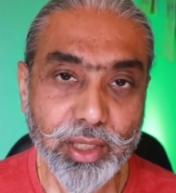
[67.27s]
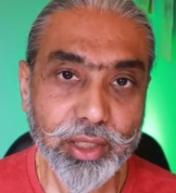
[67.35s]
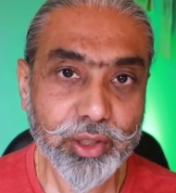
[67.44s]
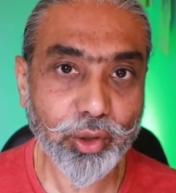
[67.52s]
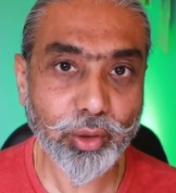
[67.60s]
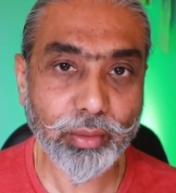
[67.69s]

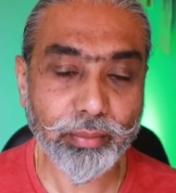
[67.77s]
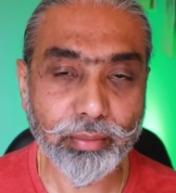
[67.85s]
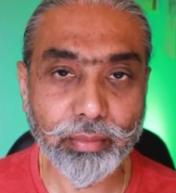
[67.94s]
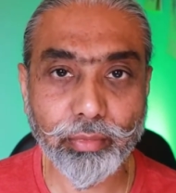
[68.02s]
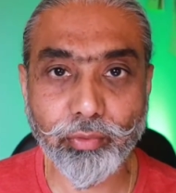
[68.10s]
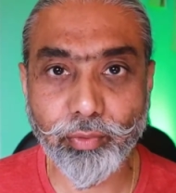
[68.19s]
So
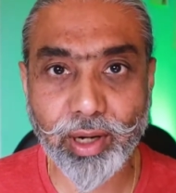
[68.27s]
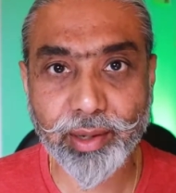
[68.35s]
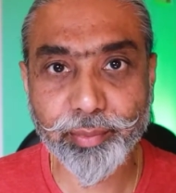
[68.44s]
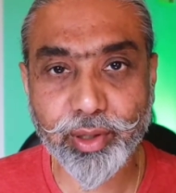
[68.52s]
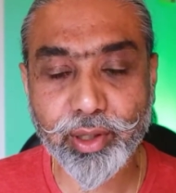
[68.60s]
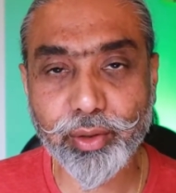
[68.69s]
what
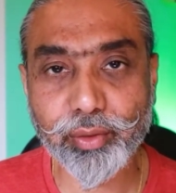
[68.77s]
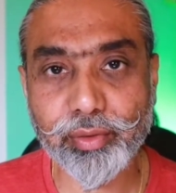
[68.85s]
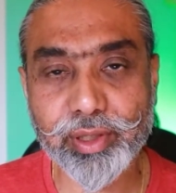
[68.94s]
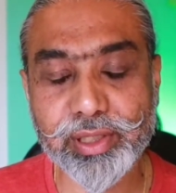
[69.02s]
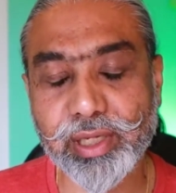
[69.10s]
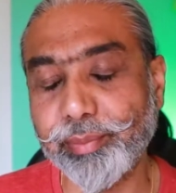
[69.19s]
I'm going to do
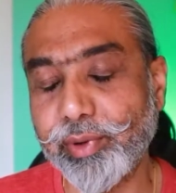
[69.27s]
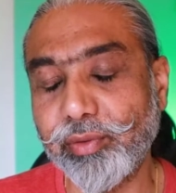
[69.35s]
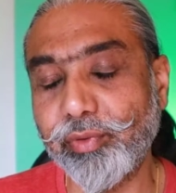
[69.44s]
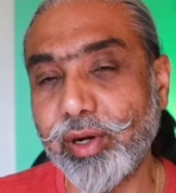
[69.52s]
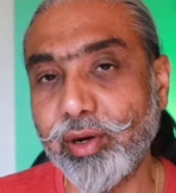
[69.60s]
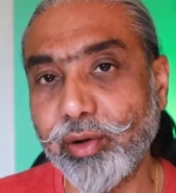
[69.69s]
is I'm going
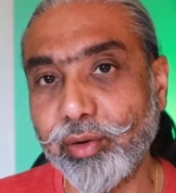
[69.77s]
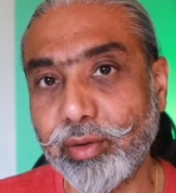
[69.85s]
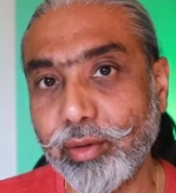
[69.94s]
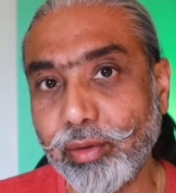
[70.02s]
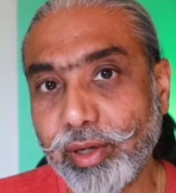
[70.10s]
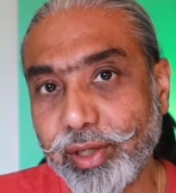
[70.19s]
we're going to
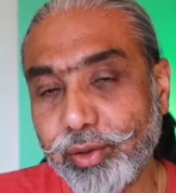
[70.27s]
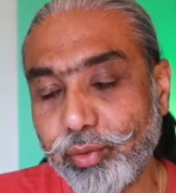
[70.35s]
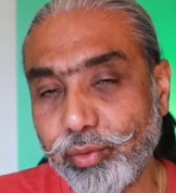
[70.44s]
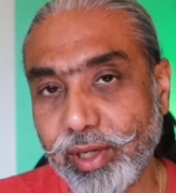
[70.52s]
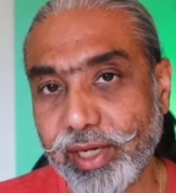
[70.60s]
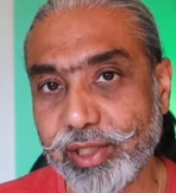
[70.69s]
look
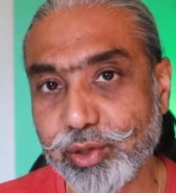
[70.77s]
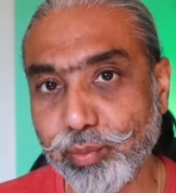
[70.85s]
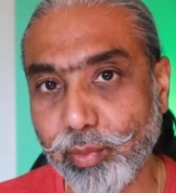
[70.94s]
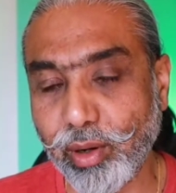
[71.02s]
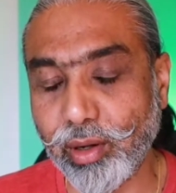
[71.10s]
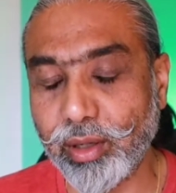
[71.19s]
into a
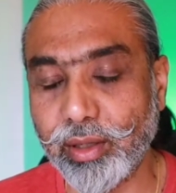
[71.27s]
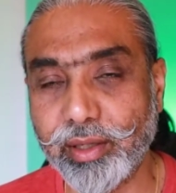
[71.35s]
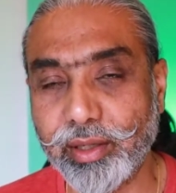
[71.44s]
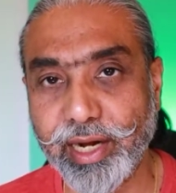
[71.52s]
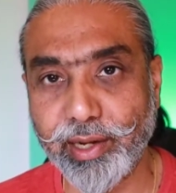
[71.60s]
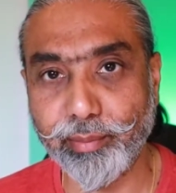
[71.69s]
small
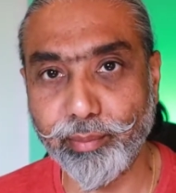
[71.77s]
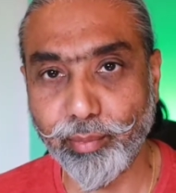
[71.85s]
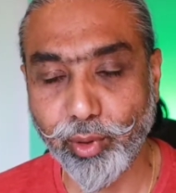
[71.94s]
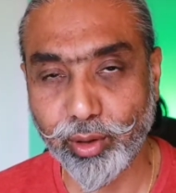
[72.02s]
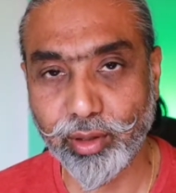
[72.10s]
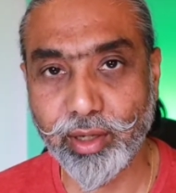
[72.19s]
data
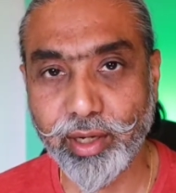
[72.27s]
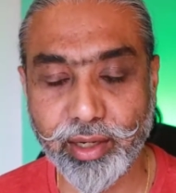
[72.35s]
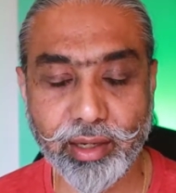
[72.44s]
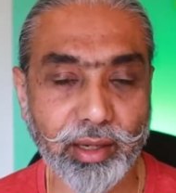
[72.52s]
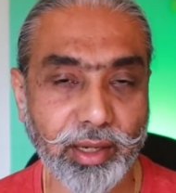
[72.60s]
model here,